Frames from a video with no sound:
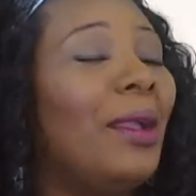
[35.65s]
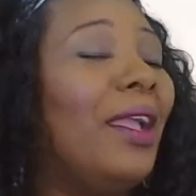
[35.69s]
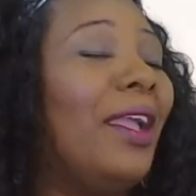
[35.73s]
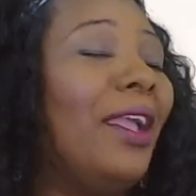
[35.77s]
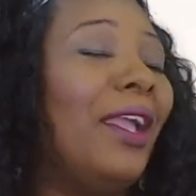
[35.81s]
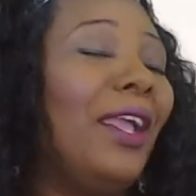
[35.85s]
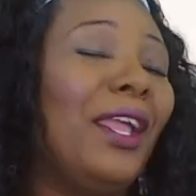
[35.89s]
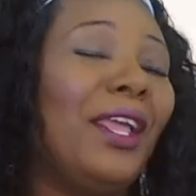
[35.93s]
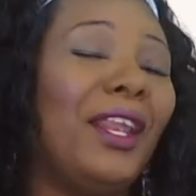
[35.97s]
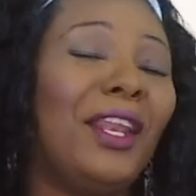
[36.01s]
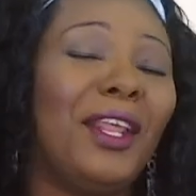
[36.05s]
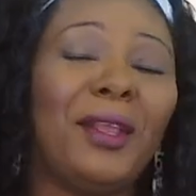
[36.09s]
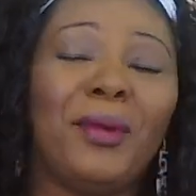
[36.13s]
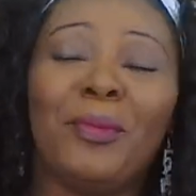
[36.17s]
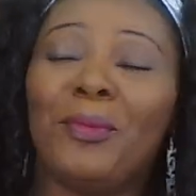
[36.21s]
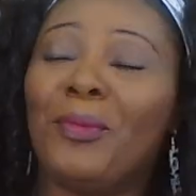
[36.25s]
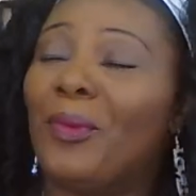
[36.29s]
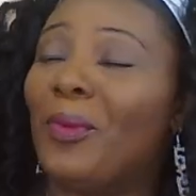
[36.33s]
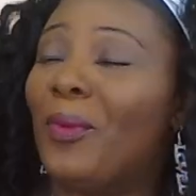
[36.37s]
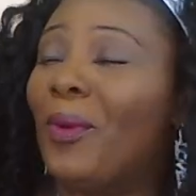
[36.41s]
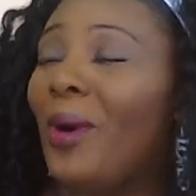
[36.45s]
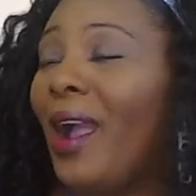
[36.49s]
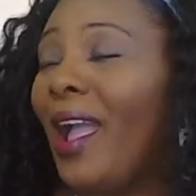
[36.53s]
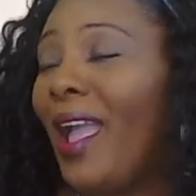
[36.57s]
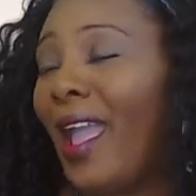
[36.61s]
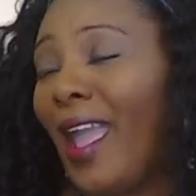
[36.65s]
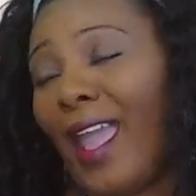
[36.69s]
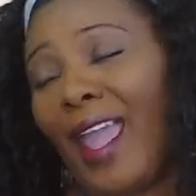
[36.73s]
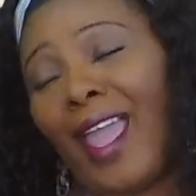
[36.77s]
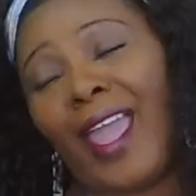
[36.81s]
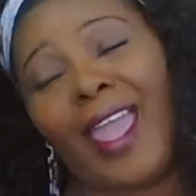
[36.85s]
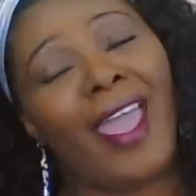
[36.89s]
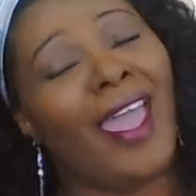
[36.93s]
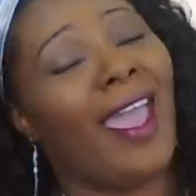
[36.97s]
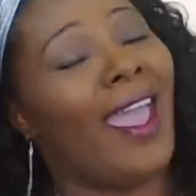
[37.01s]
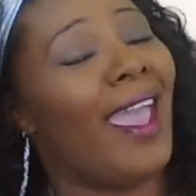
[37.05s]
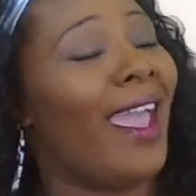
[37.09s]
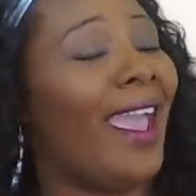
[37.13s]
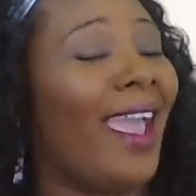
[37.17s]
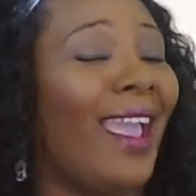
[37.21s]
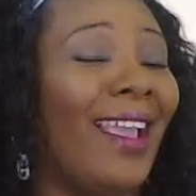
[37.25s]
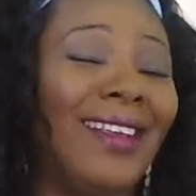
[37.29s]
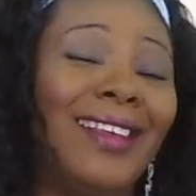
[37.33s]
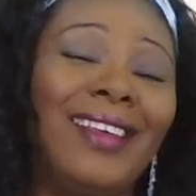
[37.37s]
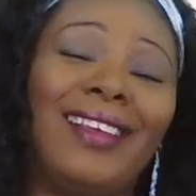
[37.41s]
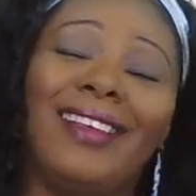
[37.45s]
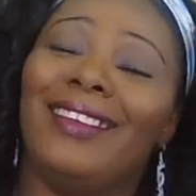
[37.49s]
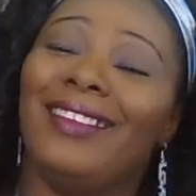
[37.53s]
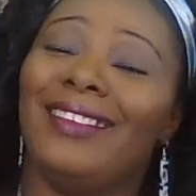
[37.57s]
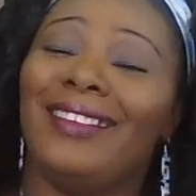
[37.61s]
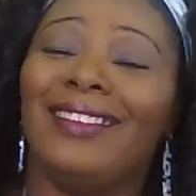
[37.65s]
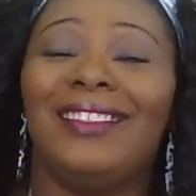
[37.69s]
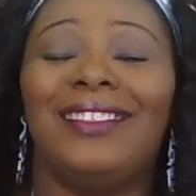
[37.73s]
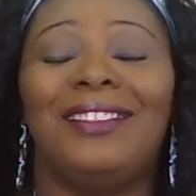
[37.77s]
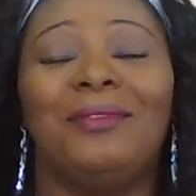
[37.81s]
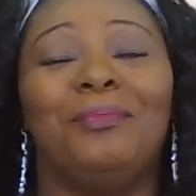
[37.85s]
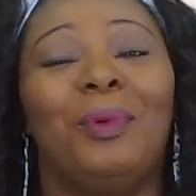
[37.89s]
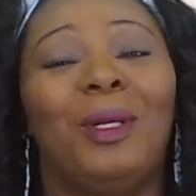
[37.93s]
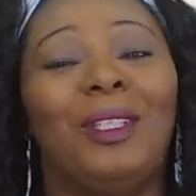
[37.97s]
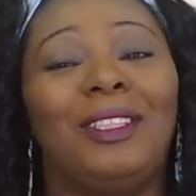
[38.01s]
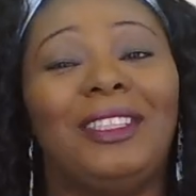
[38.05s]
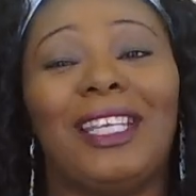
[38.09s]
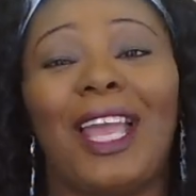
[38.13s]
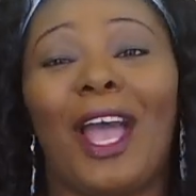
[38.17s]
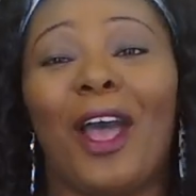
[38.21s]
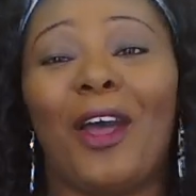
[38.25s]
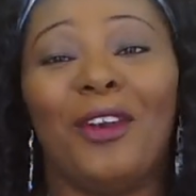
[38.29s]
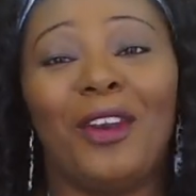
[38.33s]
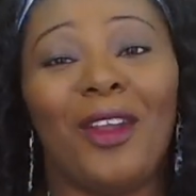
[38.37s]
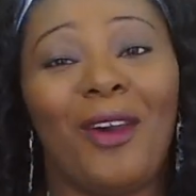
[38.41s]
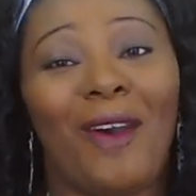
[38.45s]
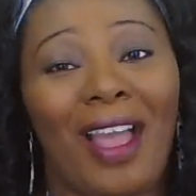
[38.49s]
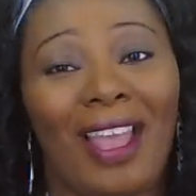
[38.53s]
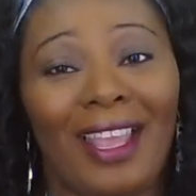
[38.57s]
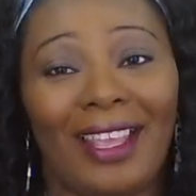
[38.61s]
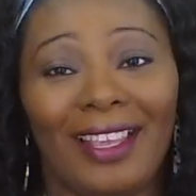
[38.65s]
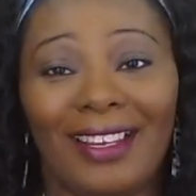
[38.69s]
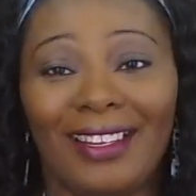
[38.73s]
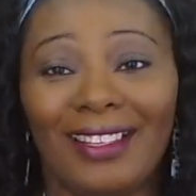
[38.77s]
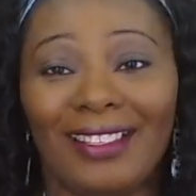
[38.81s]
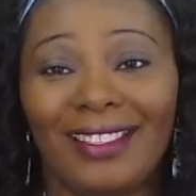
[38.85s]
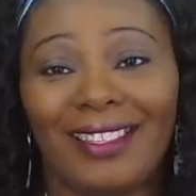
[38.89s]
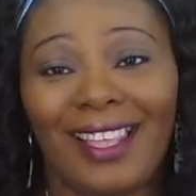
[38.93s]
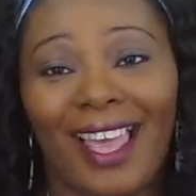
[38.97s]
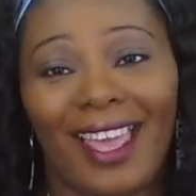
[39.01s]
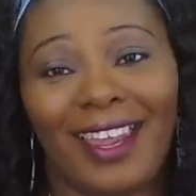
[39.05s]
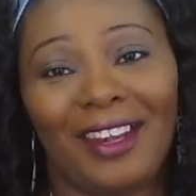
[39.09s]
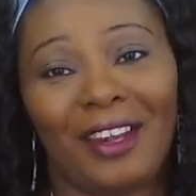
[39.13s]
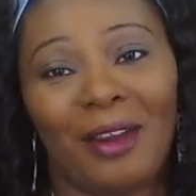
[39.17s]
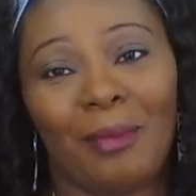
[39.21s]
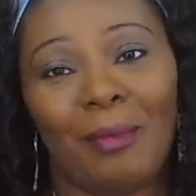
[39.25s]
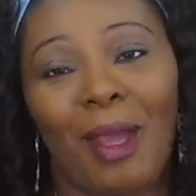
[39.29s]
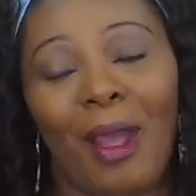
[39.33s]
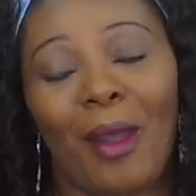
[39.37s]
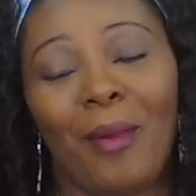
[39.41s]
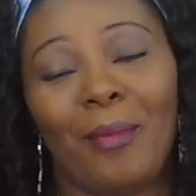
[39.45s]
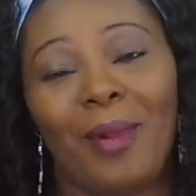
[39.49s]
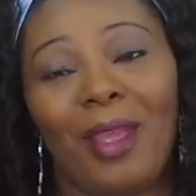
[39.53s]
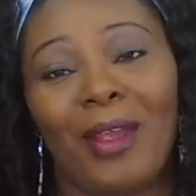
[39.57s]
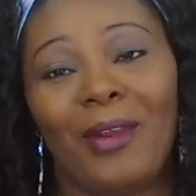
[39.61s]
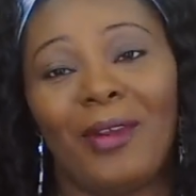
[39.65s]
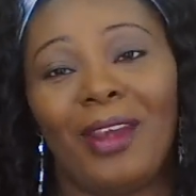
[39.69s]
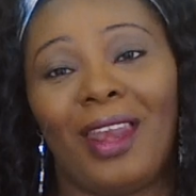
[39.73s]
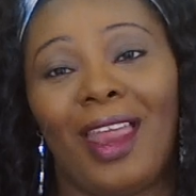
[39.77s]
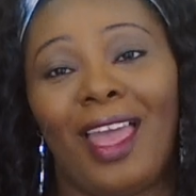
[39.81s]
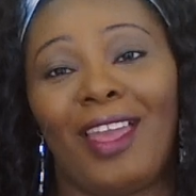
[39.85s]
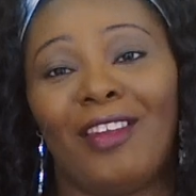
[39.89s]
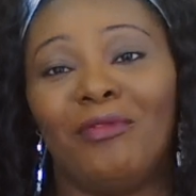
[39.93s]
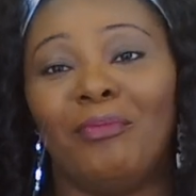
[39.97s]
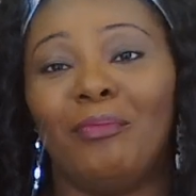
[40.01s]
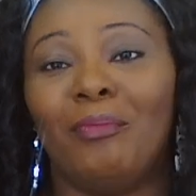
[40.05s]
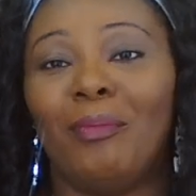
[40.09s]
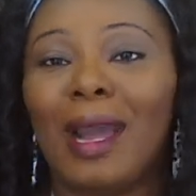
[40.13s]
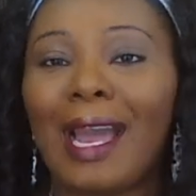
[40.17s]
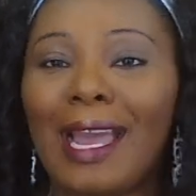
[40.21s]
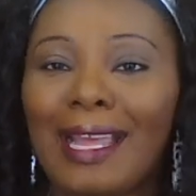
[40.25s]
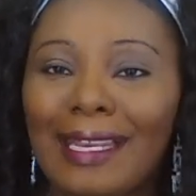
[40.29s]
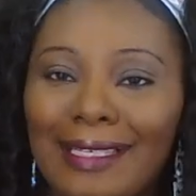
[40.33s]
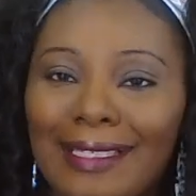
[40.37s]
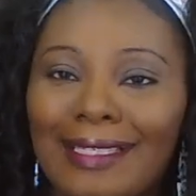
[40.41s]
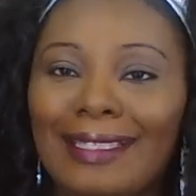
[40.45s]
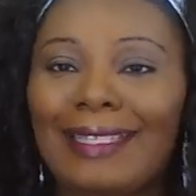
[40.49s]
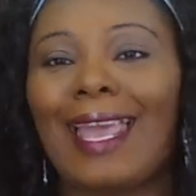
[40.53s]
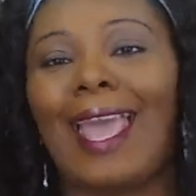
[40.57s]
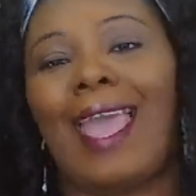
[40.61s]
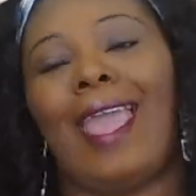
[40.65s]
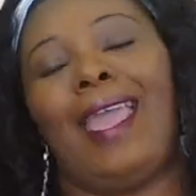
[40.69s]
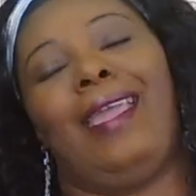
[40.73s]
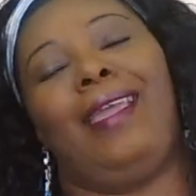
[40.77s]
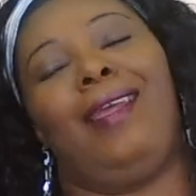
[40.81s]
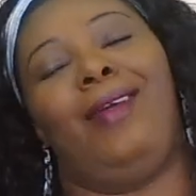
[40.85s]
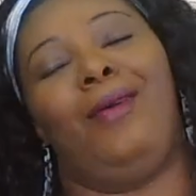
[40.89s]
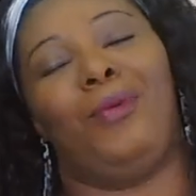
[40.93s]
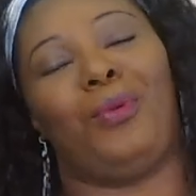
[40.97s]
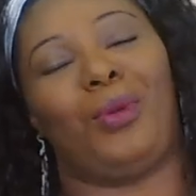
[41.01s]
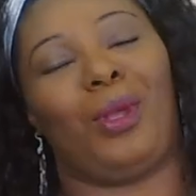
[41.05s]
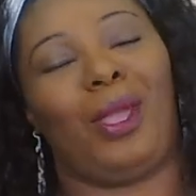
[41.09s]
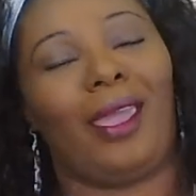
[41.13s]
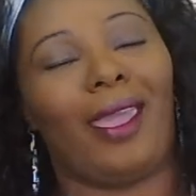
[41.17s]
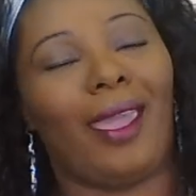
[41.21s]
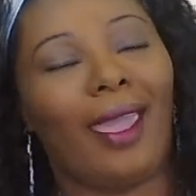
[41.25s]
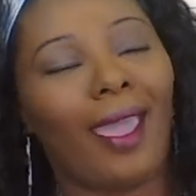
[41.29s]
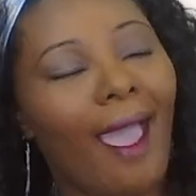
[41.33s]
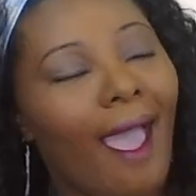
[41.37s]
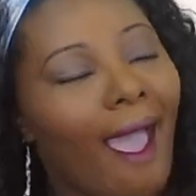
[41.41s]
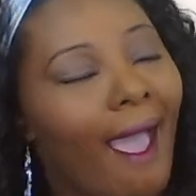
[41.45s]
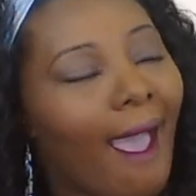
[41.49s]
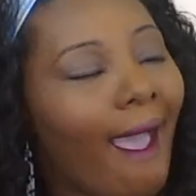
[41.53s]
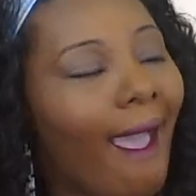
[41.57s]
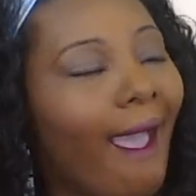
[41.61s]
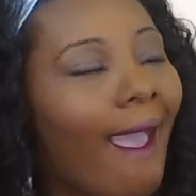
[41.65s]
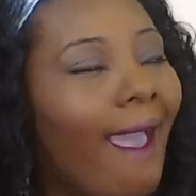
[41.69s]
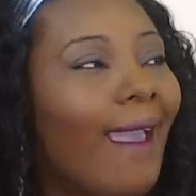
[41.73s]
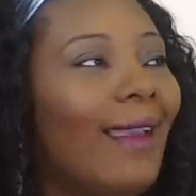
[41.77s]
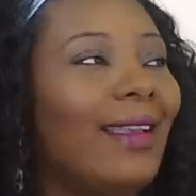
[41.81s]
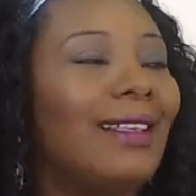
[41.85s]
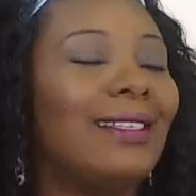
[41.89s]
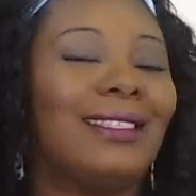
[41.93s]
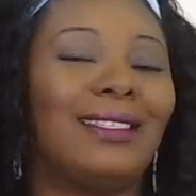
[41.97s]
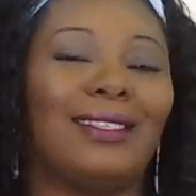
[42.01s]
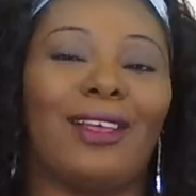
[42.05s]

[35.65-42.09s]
Anyways, but y'all know I get excited about Married Life Monday, okay?